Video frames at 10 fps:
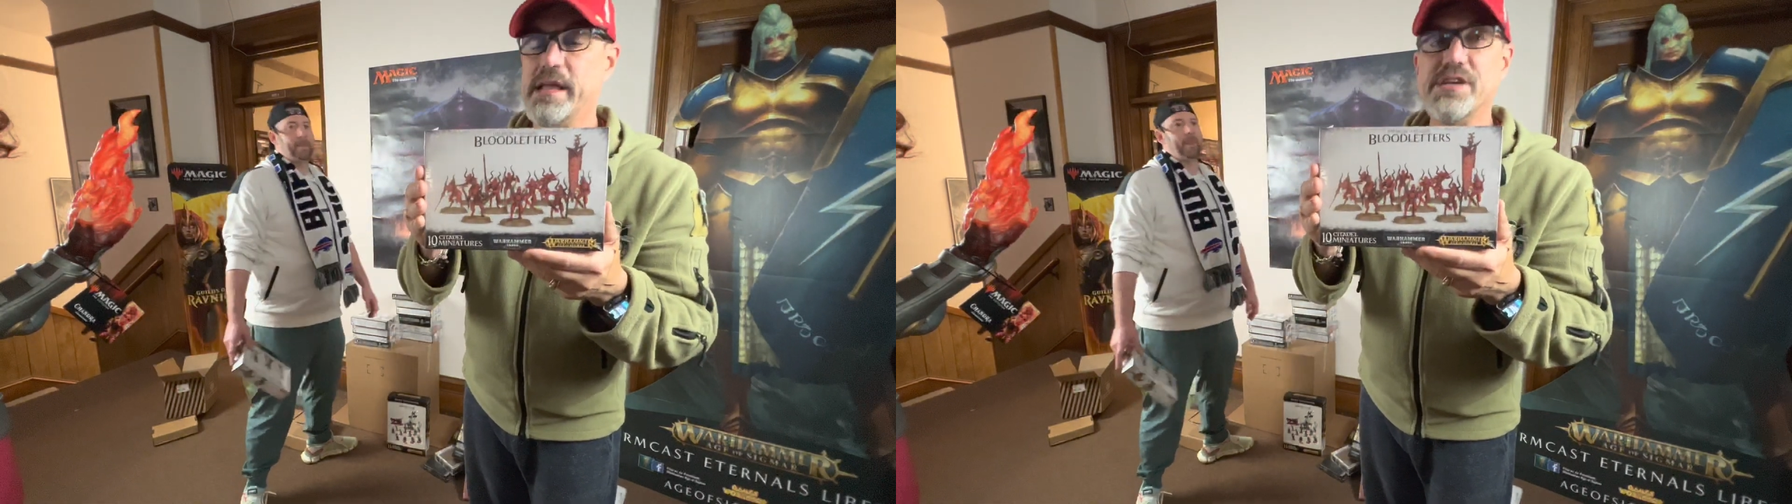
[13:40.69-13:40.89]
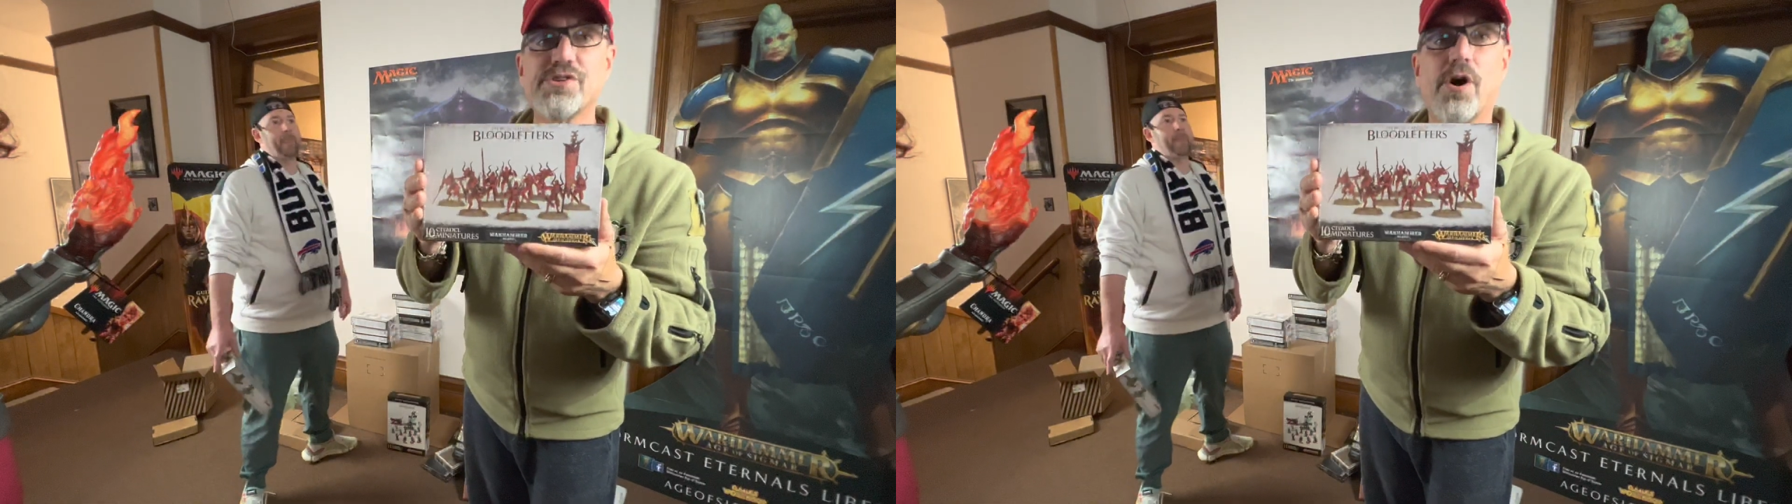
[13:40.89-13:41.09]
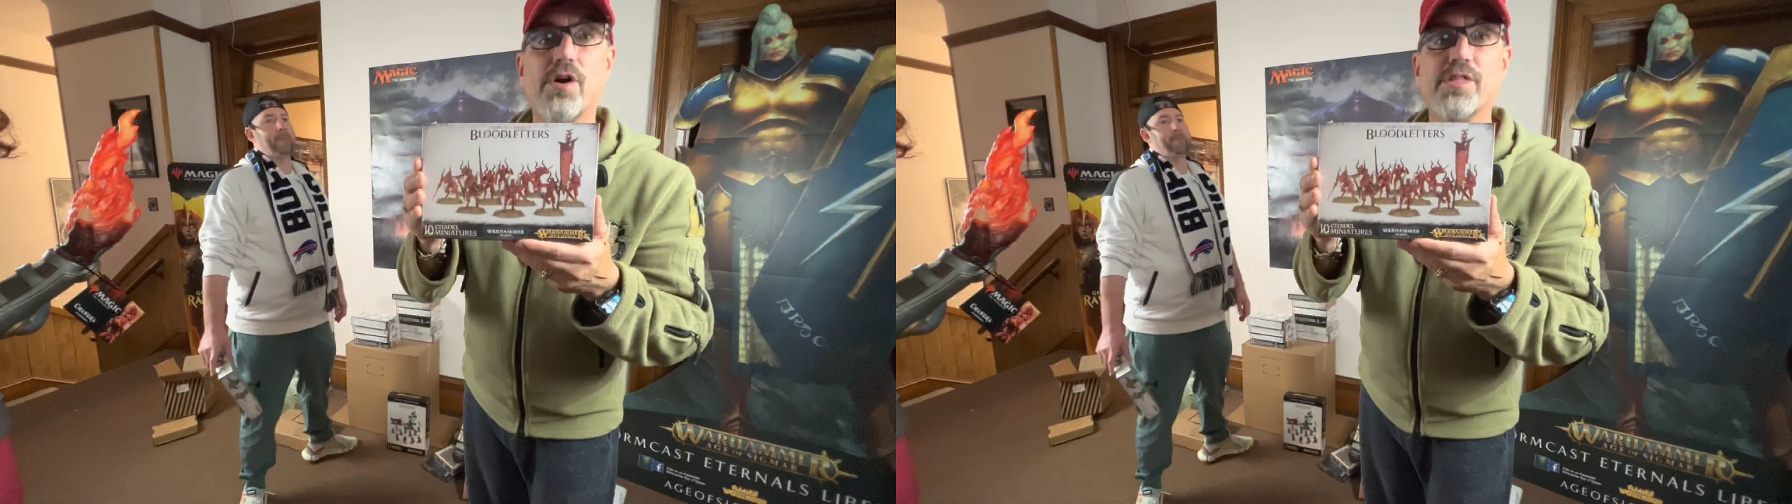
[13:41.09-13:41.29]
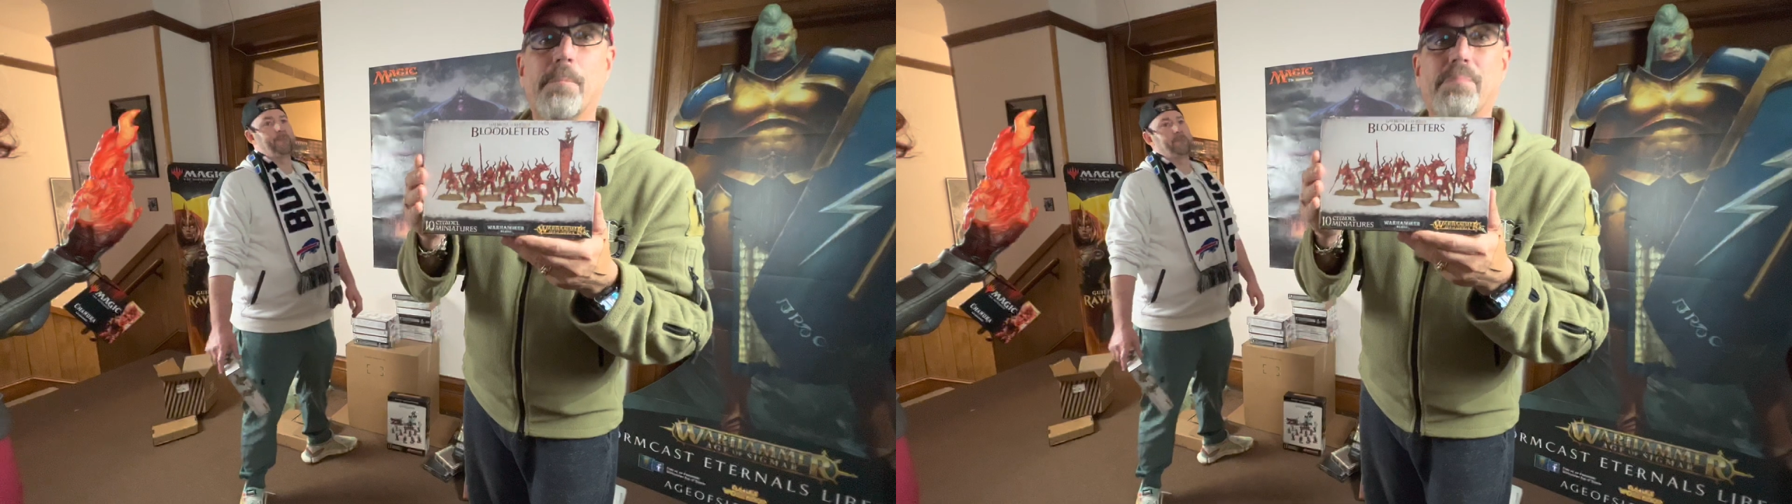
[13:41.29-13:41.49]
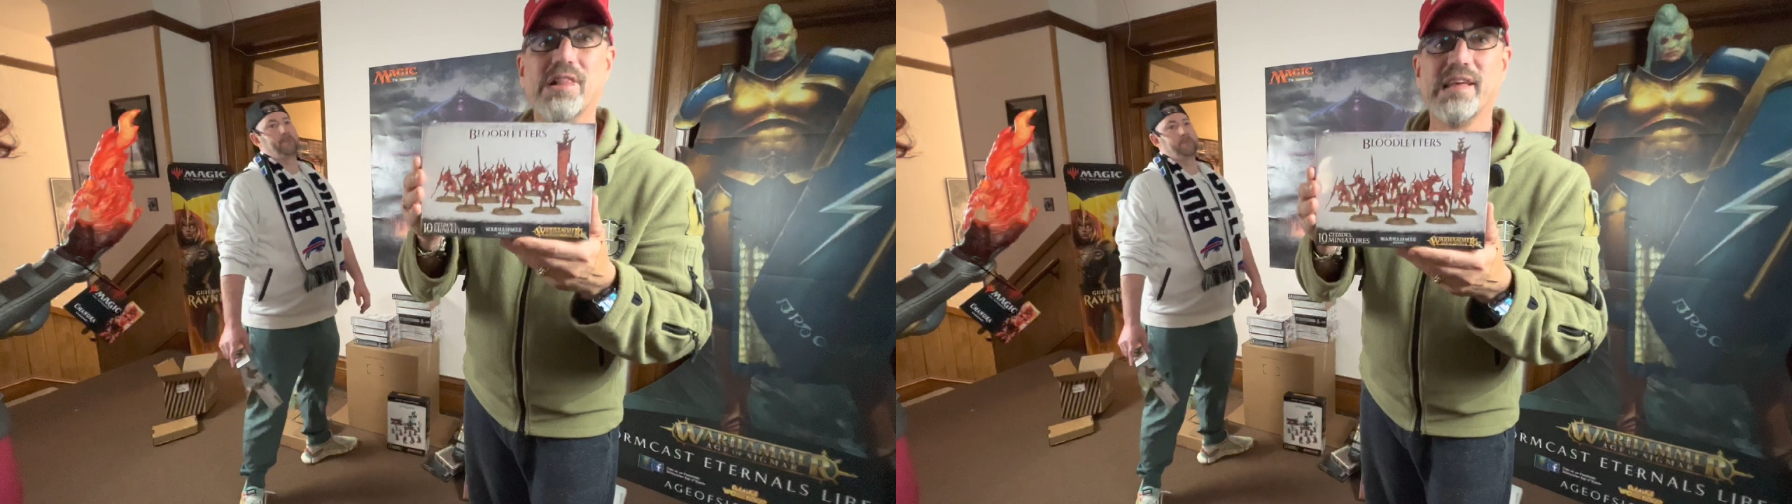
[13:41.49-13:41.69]
These are the
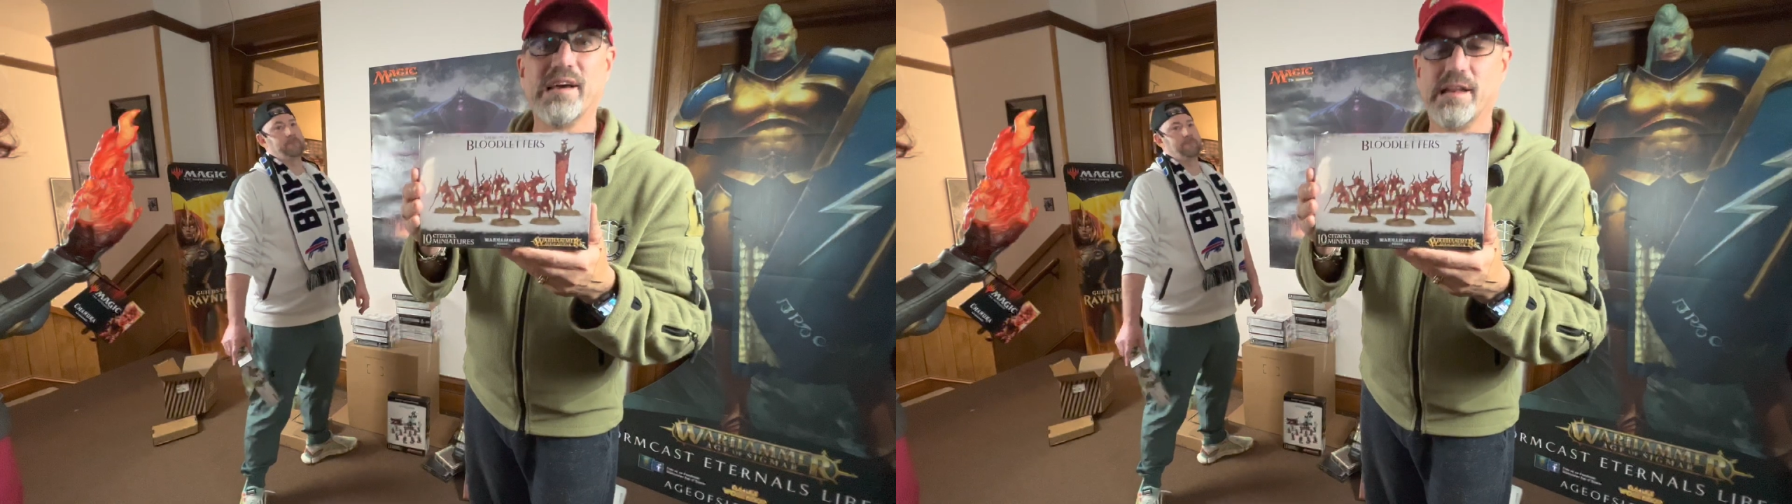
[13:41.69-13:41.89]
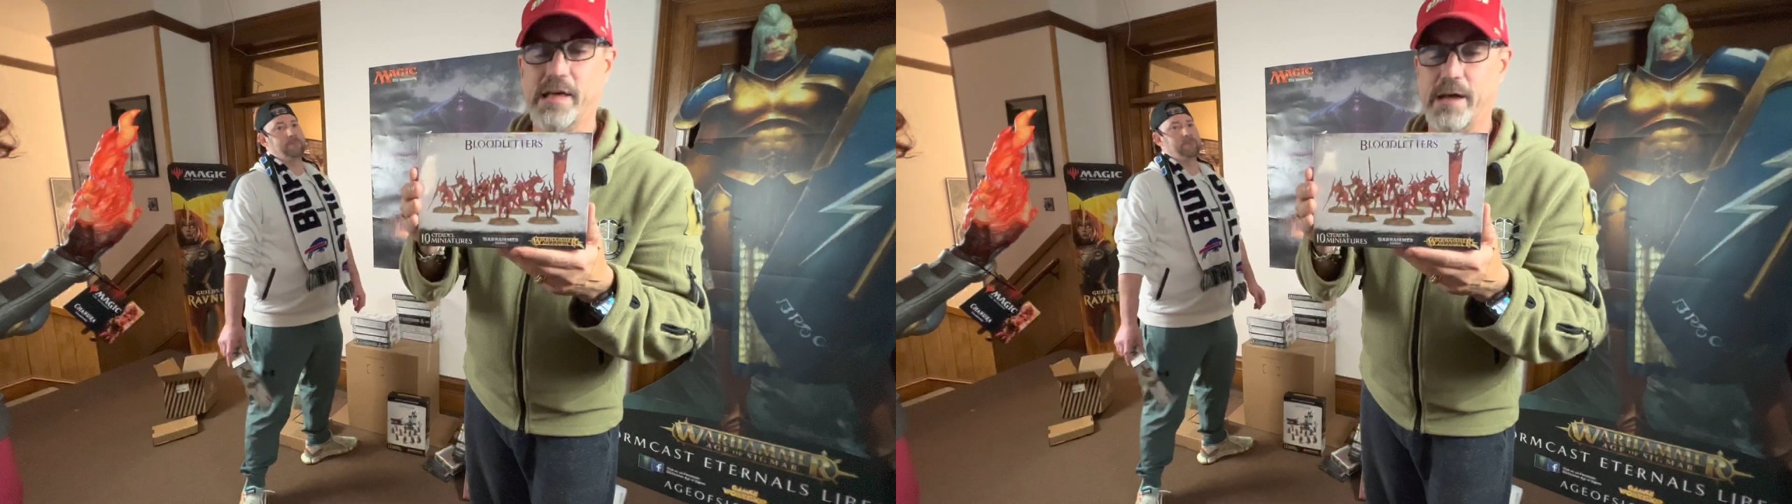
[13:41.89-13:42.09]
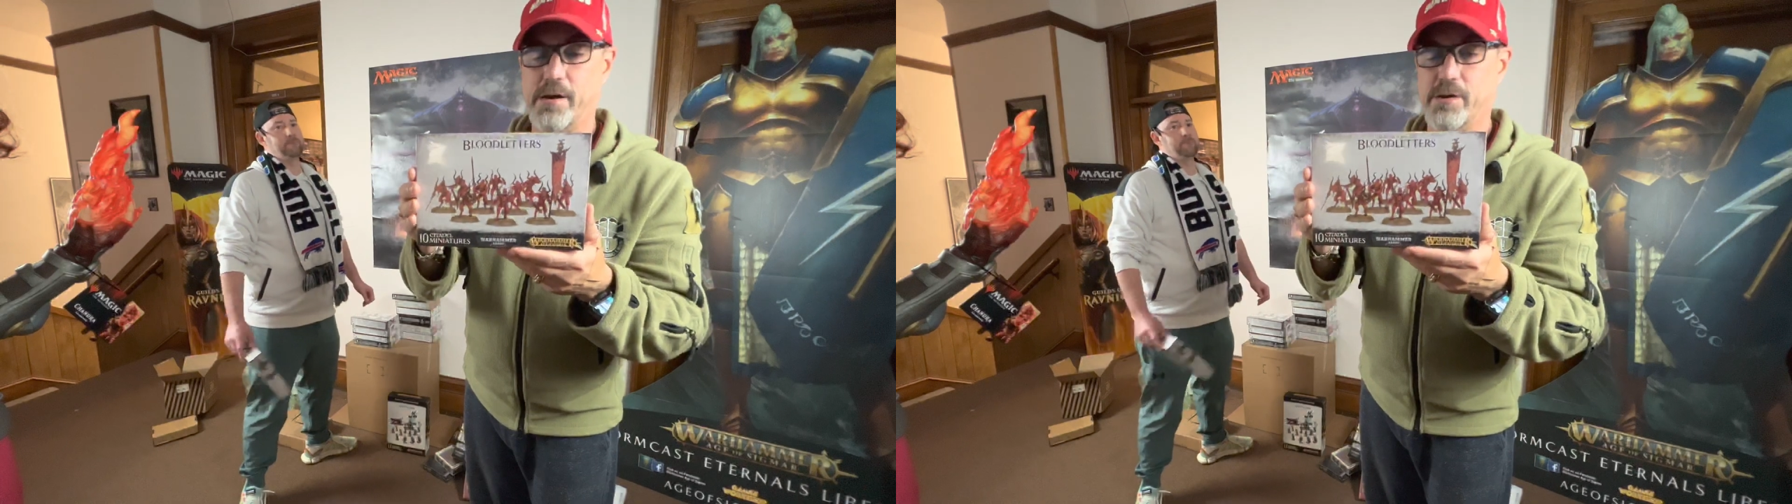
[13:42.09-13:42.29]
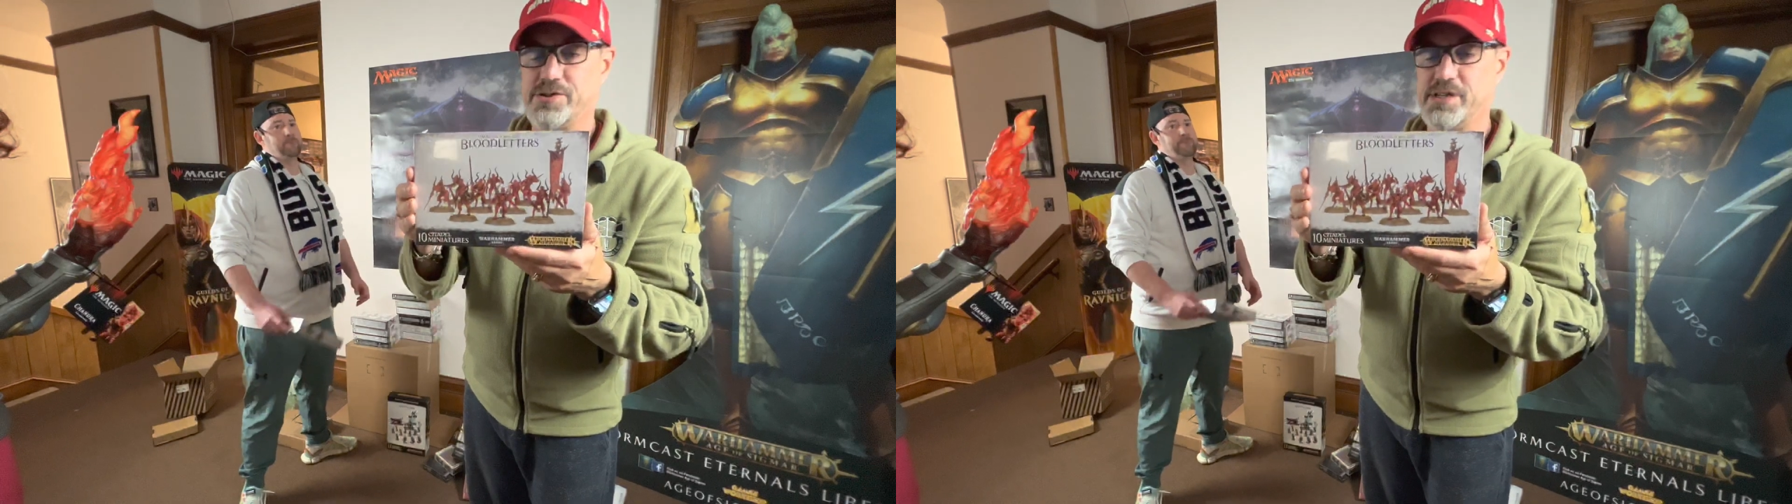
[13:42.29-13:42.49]
Bloodletters.